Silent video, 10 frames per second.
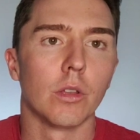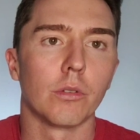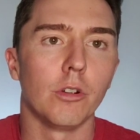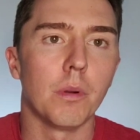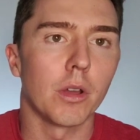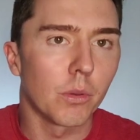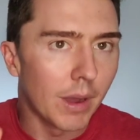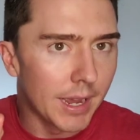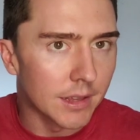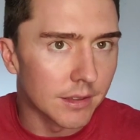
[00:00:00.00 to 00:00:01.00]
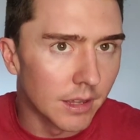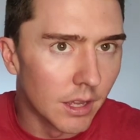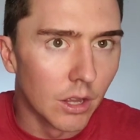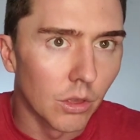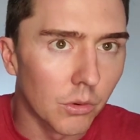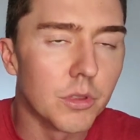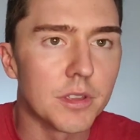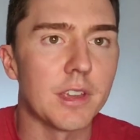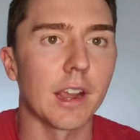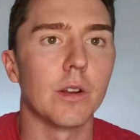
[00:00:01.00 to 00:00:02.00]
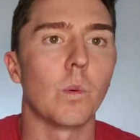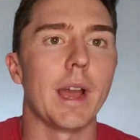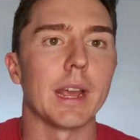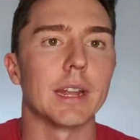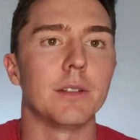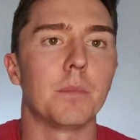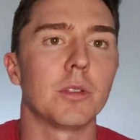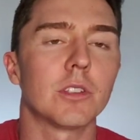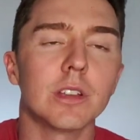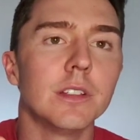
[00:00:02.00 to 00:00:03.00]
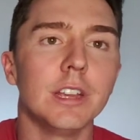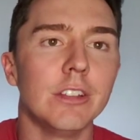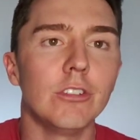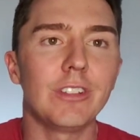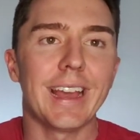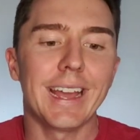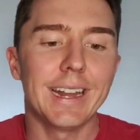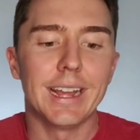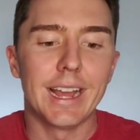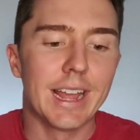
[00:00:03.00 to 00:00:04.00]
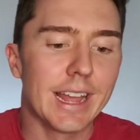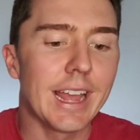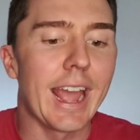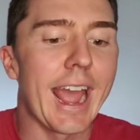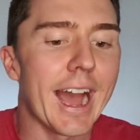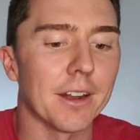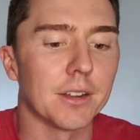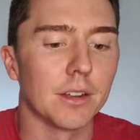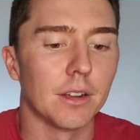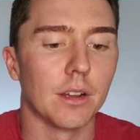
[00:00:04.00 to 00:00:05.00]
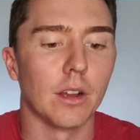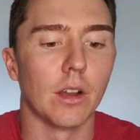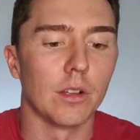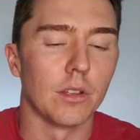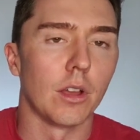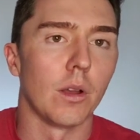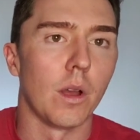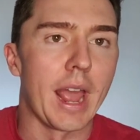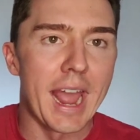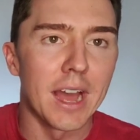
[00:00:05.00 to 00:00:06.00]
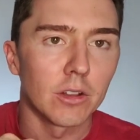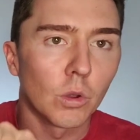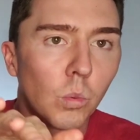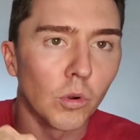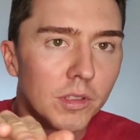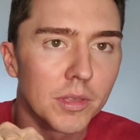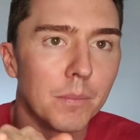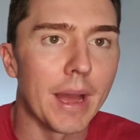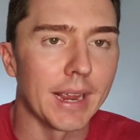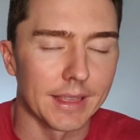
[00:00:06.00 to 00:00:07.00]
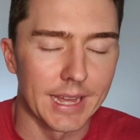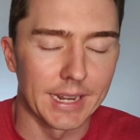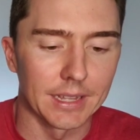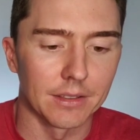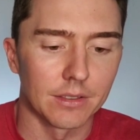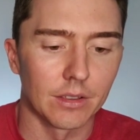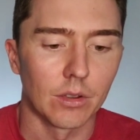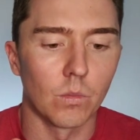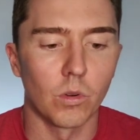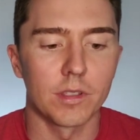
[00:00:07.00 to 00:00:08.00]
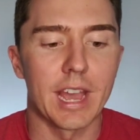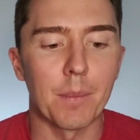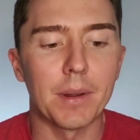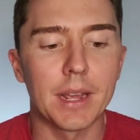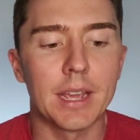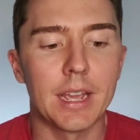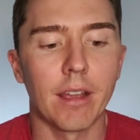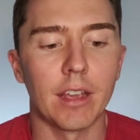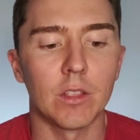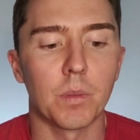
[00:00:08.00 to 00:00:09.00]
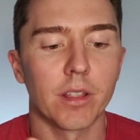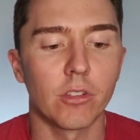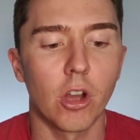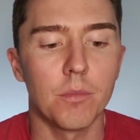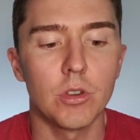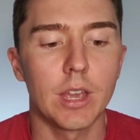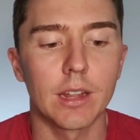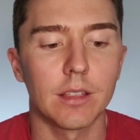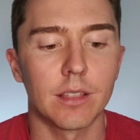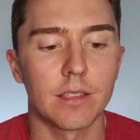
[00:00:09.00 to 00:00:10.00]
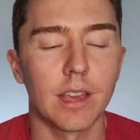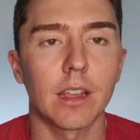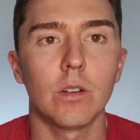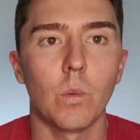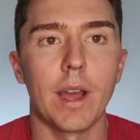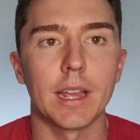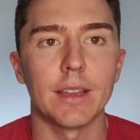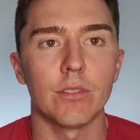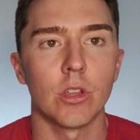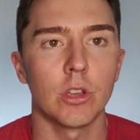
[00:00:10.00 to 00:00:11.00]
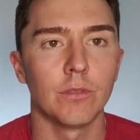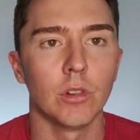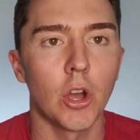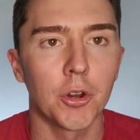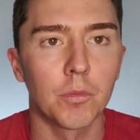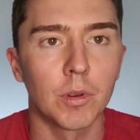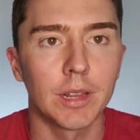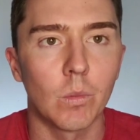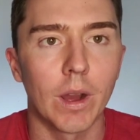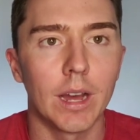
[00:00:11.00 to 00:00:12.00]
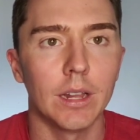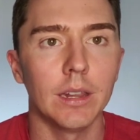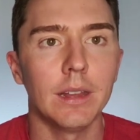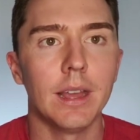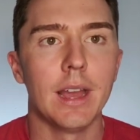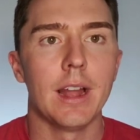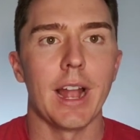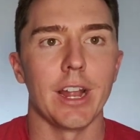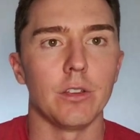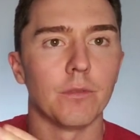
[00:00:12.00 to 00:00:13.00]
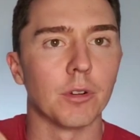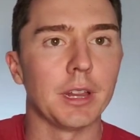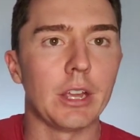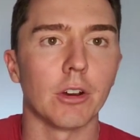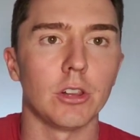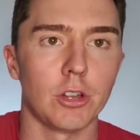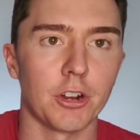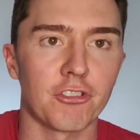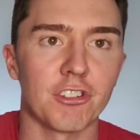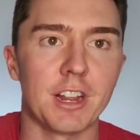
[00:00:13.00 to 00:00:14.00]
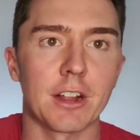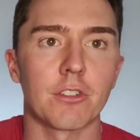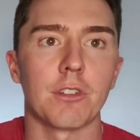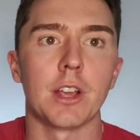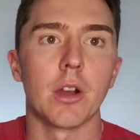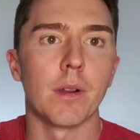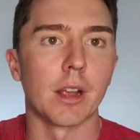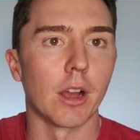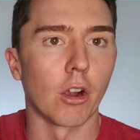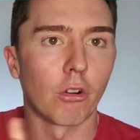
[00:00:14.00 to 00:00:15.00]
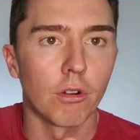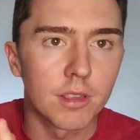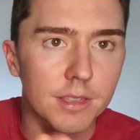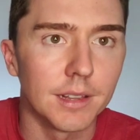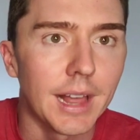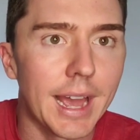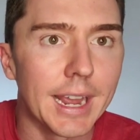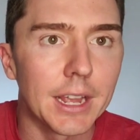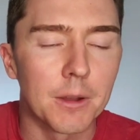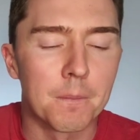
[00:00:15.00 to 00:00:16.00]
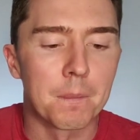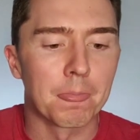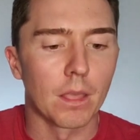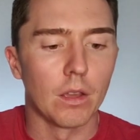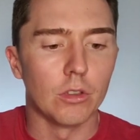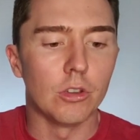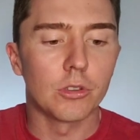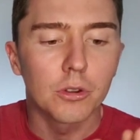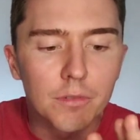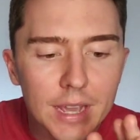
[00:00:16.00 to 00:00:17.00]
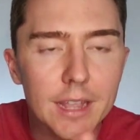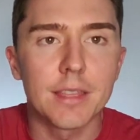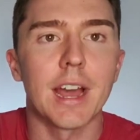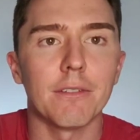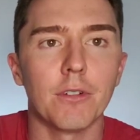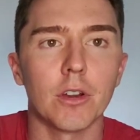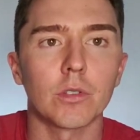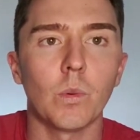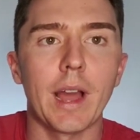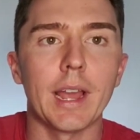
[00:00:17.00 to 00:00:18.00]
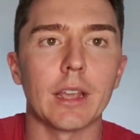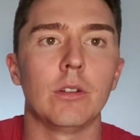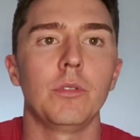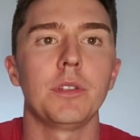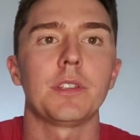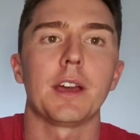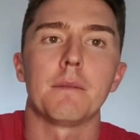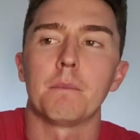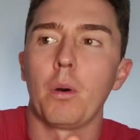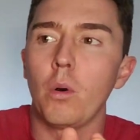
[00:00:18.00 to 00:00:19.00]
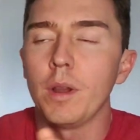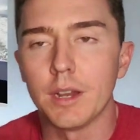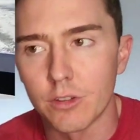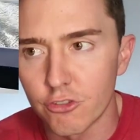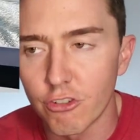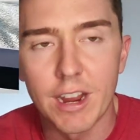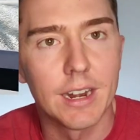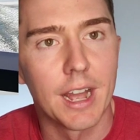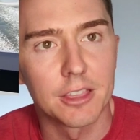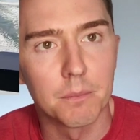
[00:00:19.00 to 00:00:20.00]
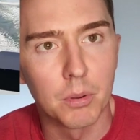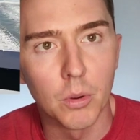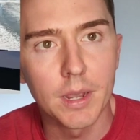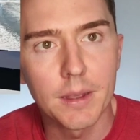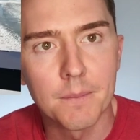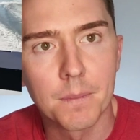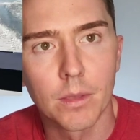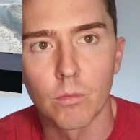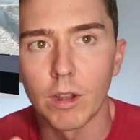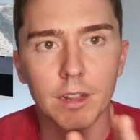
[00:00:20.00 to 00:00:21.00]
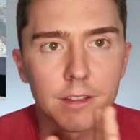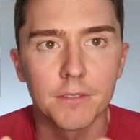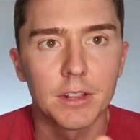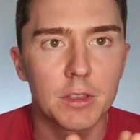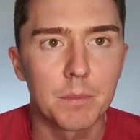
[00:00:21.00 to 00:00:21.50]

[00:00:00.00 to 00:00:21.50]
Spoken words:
through both wakes, through the second wake, and just continue to head out towards the bank, that is. What's happening here is by the time you get to the second wake, even though you've loaded really well and you've really got a lot of trajectory going across the lake, you sort of hit that first wake and all of a sudden point straight at the buoy, relatively